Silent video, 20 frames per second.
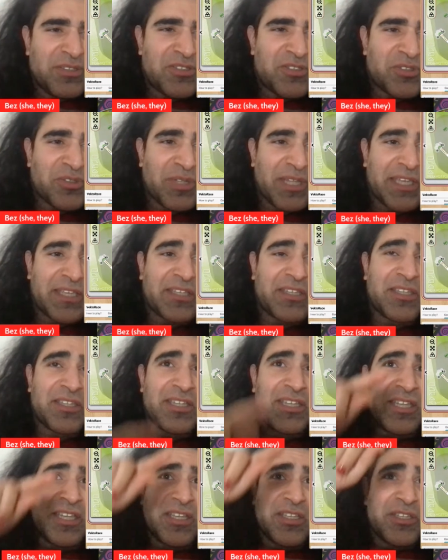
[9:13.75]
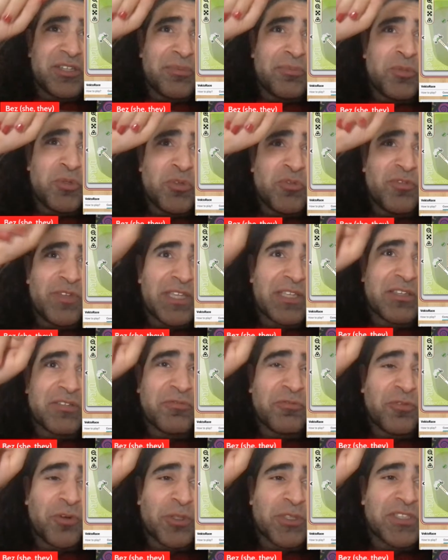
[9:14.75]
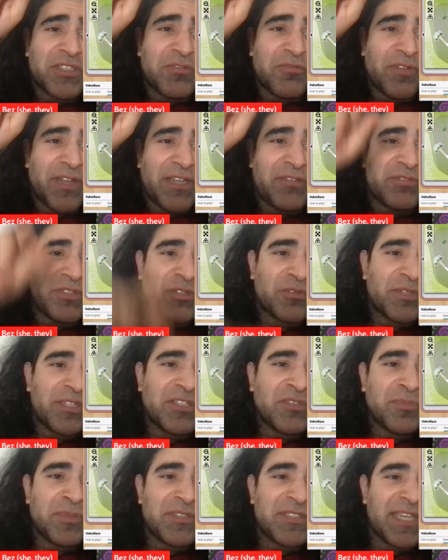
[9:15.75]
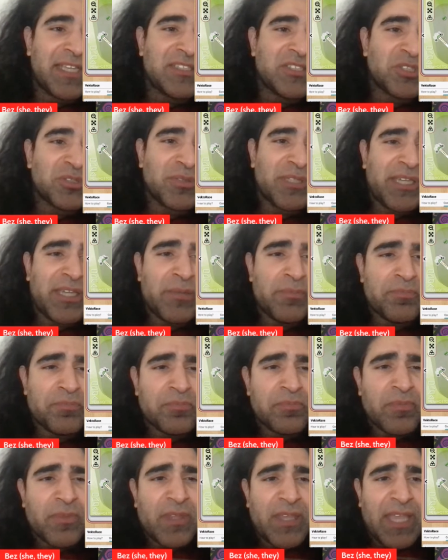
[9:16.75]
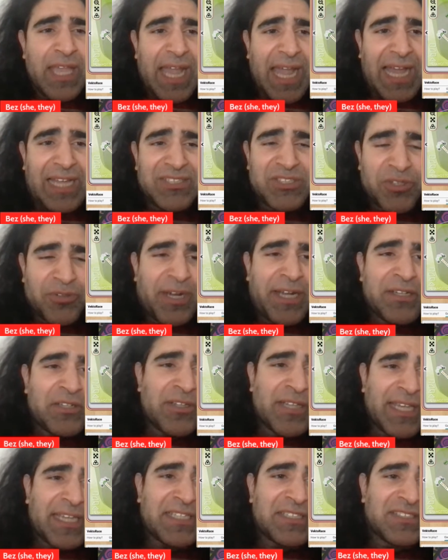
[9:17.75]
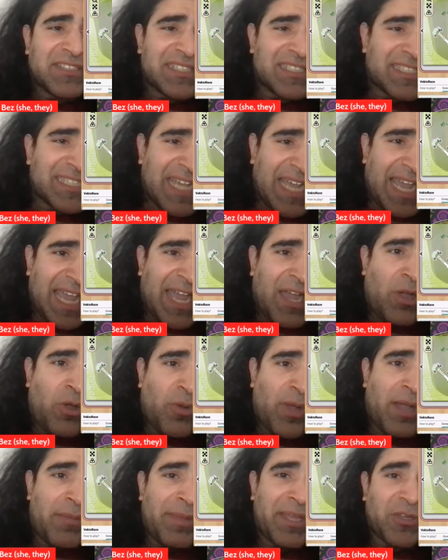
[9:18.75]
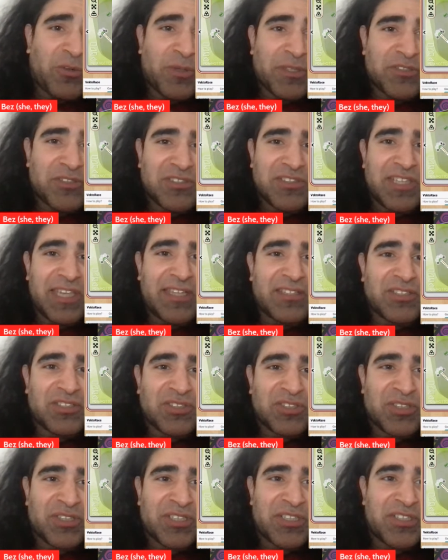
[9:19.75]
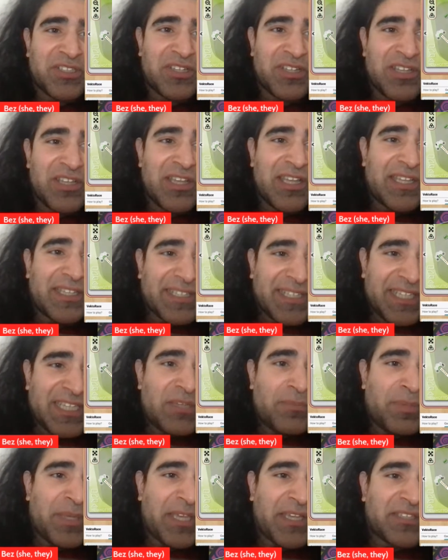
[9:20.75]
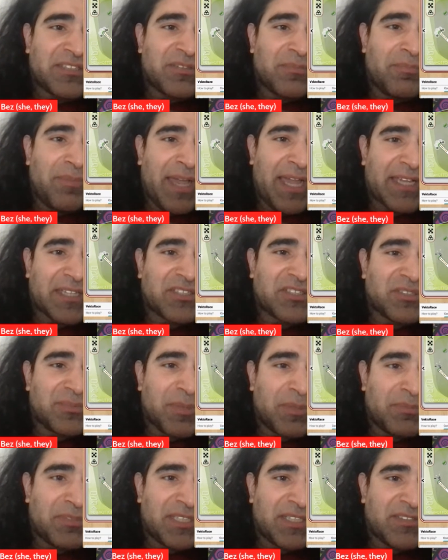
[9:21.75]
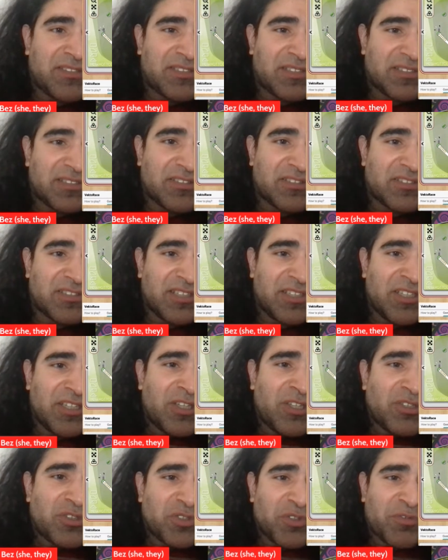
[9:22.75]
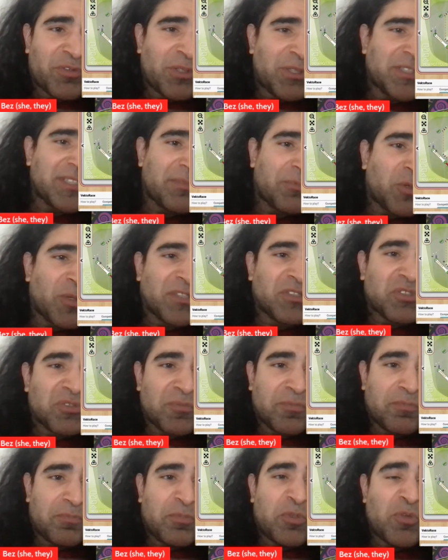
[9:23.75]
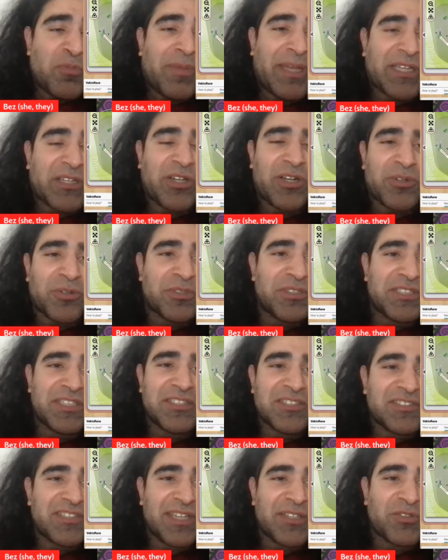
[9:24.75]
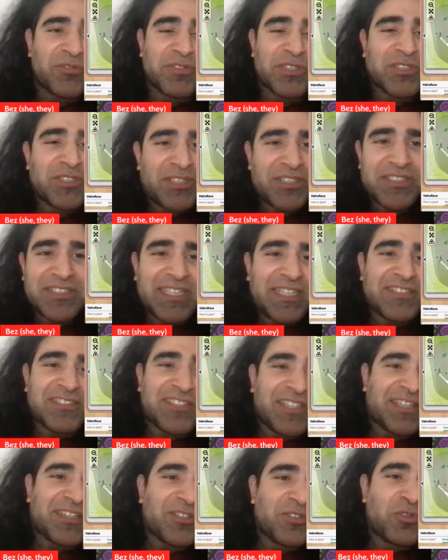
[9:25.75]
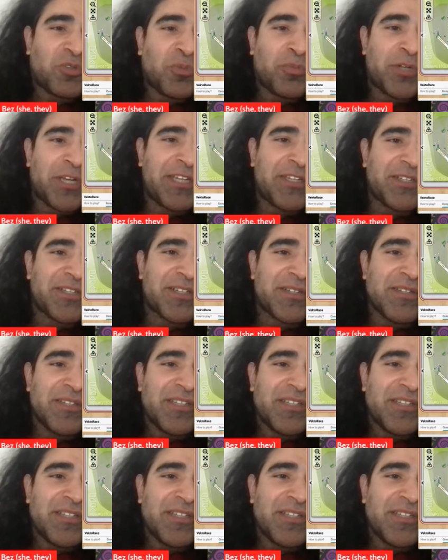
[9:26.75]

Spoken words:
So like you're moving 45 degrees potentially. And you're analyzing how am I going to take the turn, keeping the maximum distance. So of course I'm going to put my car on the inside of the turn. That's like a no-brainer.